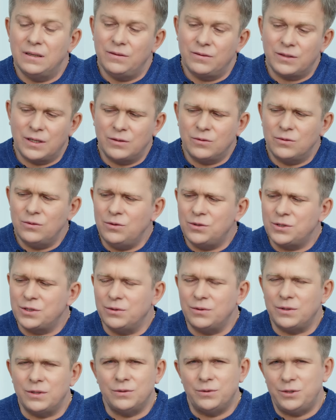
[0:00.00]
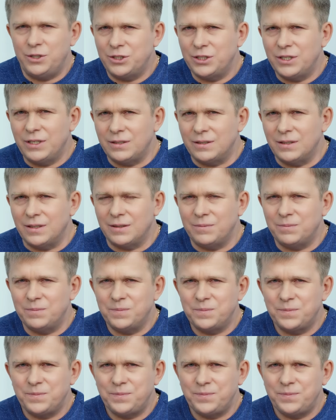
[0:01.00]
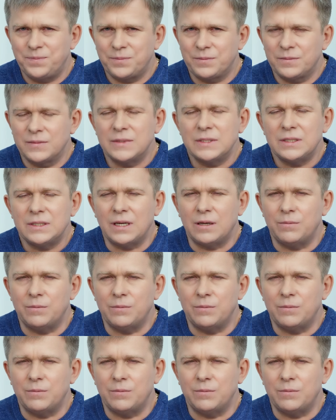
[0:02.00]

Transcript: In which direction, it will be up to us